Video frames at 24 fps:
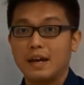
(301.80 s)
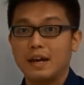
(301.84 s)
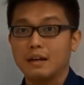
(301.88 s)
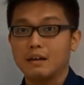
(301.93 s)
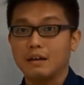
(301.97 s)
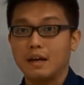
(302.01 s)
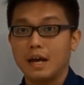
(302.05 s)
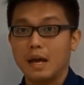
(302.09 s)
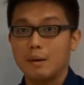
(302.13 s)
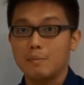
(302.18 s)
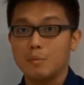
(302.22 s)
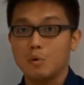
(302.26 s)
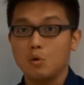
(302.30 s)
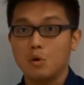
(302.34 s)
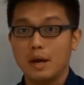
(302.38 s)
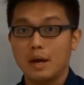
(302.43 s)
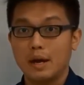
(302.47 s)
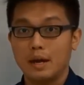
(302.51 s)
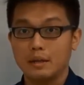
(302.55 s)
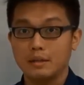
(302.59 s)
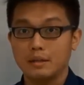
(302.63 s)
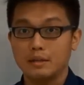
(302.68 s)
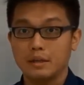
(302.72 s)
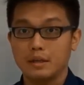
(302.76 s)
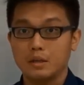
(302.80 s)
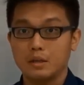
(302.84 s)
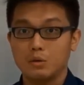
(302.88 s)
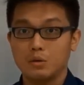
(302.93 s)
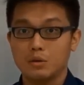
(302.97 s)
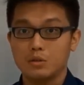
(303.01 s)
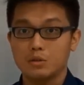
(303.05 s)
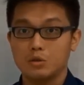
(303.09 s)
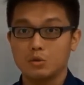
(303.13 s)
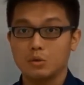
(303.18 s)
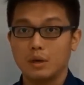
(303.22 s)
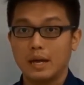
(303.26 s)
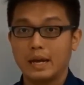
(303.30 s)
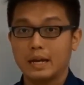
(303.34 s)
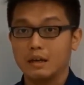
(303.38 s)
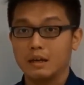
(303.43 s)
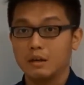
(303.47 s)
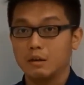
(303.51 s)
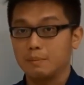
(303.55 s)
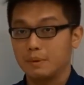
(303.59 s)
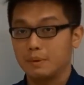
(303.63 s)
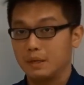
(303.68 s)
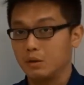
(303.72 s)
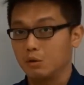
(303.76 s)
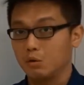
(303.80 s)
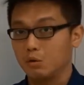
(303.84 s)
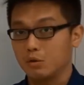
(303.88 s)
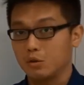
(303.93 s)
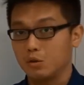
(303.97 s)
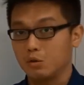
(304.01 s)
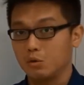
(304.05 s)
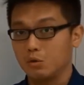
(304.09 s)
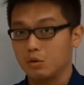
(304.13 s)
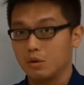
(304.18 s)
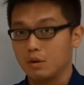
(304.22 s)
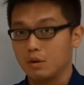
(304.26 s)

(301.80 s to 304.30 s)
angle MON equals to angle POQ.